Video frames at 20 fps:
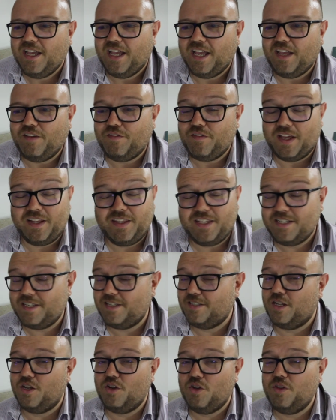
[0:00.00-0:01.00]
And
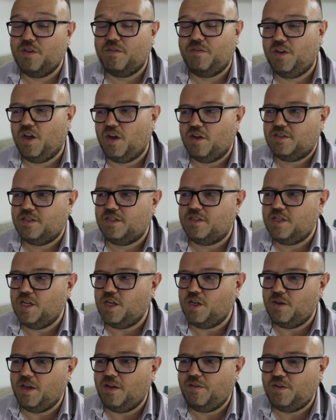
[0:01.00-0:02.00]
this is another vlog to do,
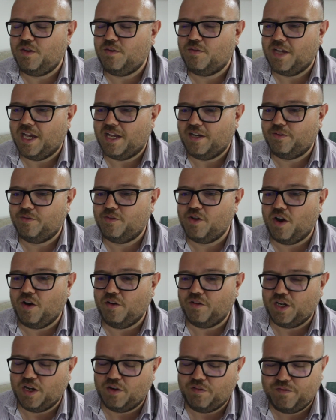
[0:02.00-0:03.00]
if you've kind of
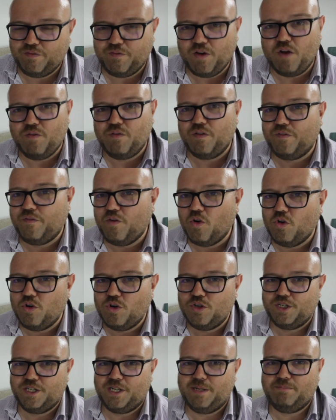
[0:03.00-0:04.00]
got, you know, over
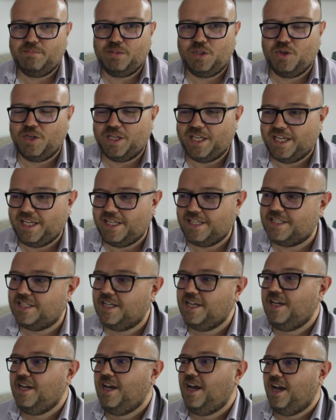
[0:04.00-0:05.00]
400
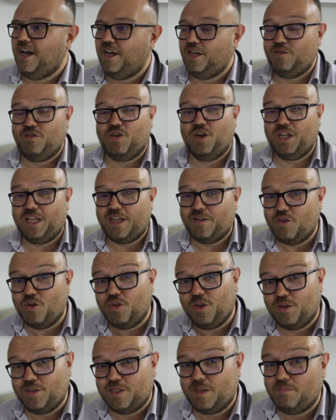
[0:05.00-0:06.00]
employees, you've got to give
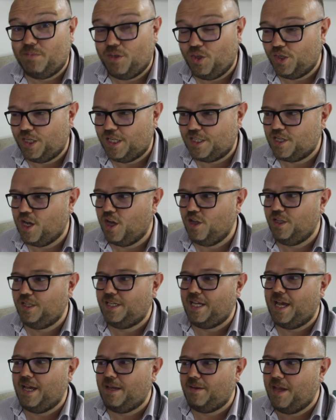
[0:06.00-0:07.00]
all those employees
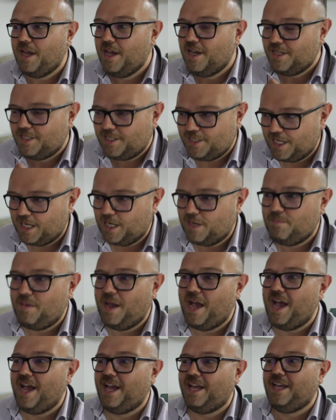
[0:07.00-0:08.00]
holiday, sick
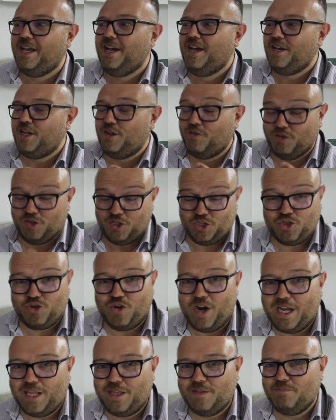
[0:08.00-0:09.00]
pay, you've got to
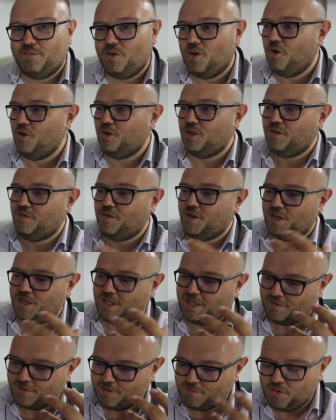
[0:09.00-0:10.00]
train them all, you've got
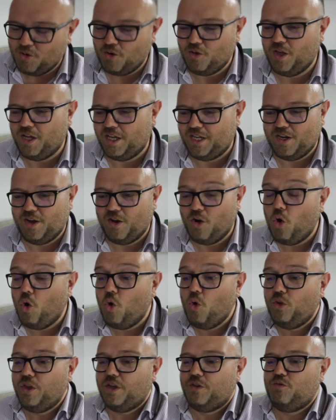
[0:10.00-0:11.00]
to give them all, you know,
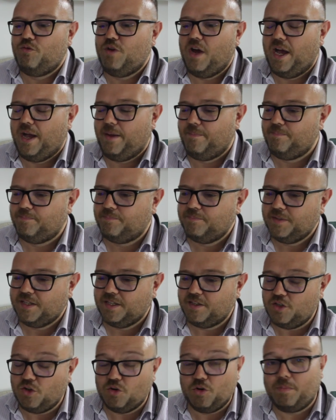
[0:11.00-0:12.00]
all the
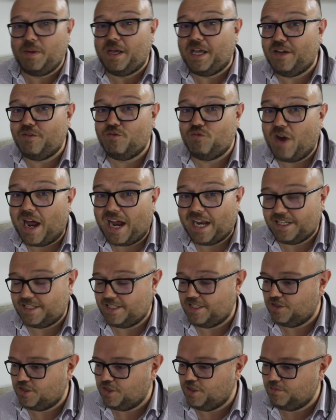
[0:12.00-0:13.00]
European
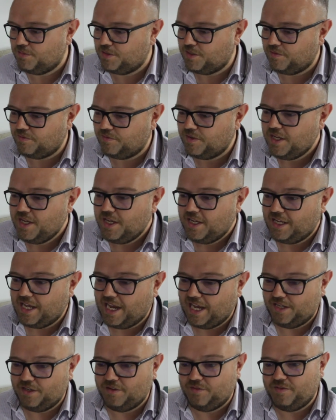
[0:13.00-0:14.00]
rights in terms of
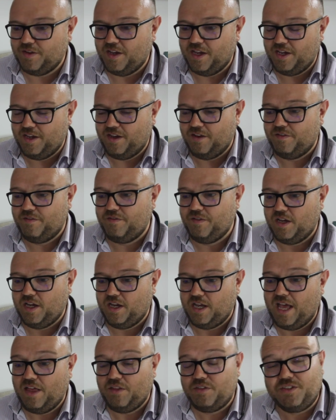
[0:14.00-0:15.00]
kind of
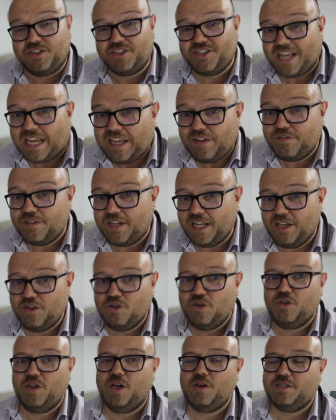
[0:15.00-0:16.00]
health and safety
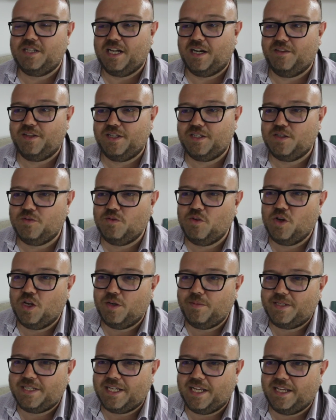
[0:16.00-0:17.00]
and all those kind of things have all got
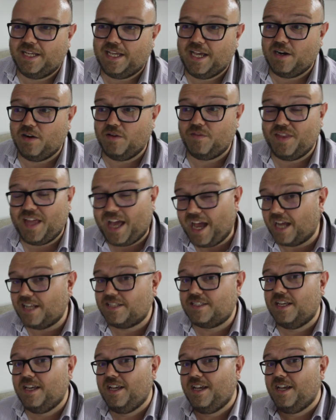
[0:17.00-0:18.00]
to be taken care of.
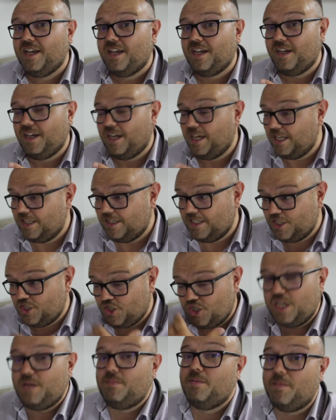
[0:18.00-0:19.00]
That, in these
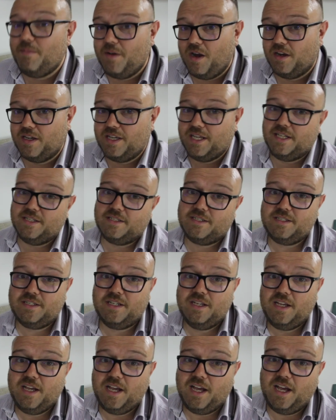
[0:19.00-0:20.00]
cheaper
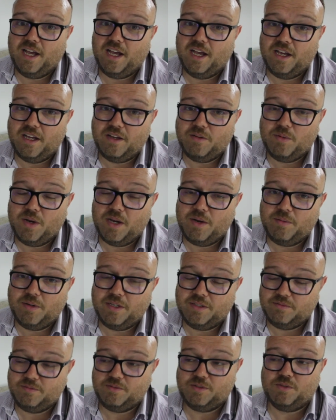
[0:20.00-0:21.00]
markets,
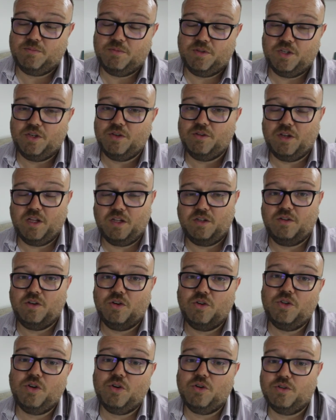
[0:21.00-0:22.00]
where some of the
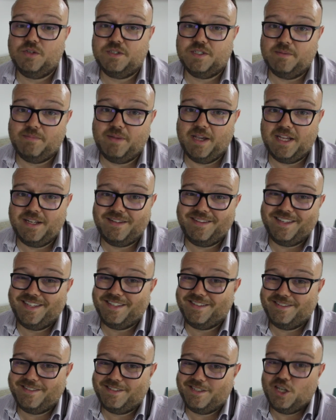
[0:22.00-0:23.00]
other horns are made,
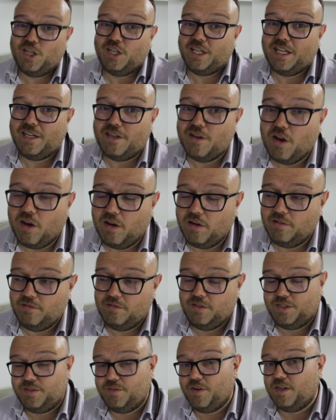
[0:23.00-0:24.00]
they're certainly
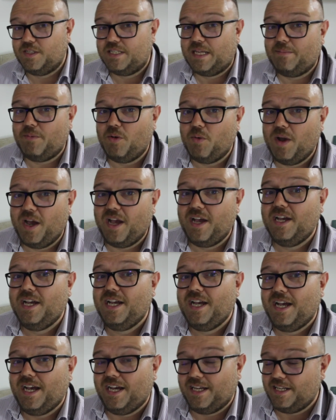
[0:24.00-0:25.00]
not, as far as I'm aware,
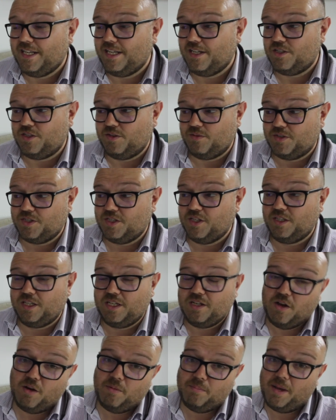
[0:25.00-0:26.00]
adhered to, and
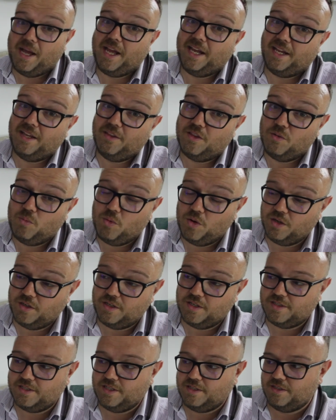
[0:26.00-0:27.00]
certainly not paying their
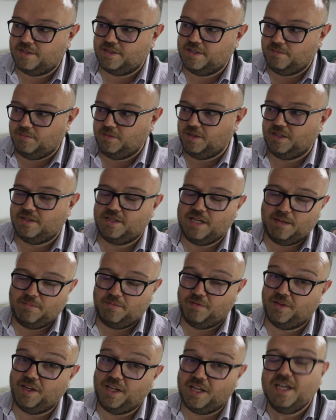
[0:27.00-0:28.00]
workers in a similar
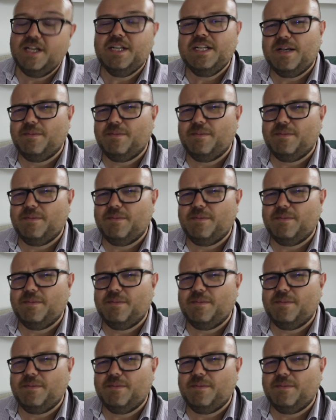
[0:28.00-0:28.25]
type of thing.